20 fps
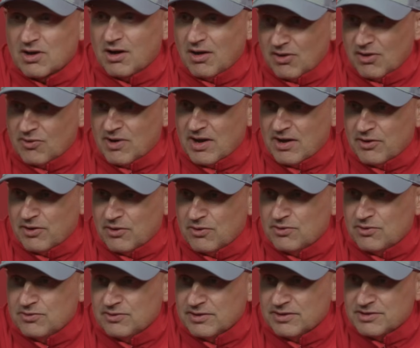
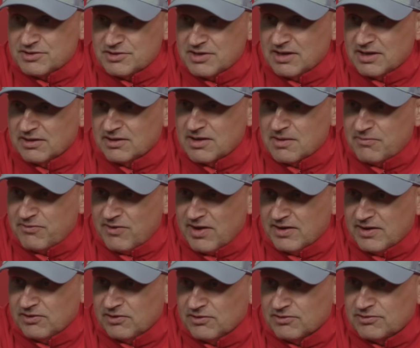Colorado in the Stanley Cup
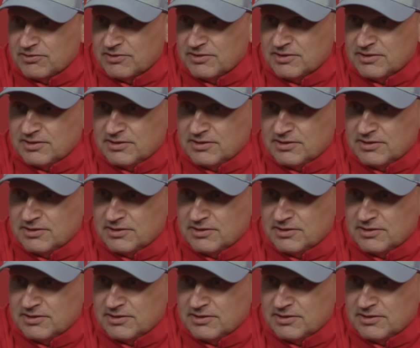Finals.